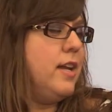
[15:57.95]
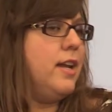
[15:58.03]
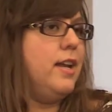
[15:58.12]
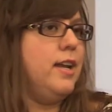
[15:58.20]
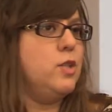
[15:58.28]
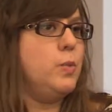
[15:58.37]

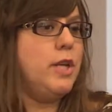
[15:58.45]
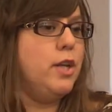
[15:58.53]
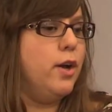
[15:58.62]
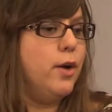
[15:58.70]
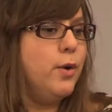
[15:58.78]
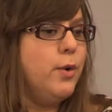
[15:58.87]
And as we
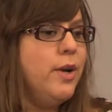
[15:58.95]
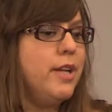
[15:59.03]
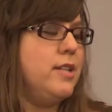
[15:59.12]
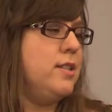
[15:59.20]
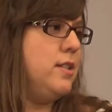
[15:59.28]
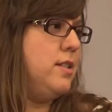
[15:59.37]
know, and
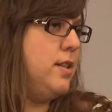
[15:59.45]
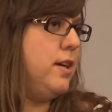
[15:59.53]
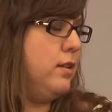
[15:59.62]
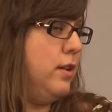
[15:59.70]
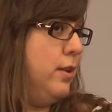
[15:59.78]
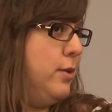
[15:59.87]
as
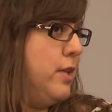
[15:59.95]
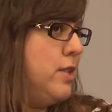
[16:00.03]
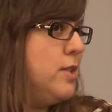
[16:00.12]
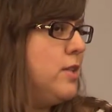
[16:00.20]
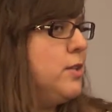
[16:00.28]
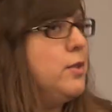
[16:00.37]
Daryl alluded
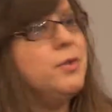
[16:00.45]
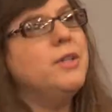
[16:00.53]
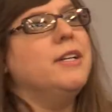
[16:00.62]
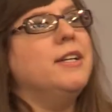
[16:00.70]
to,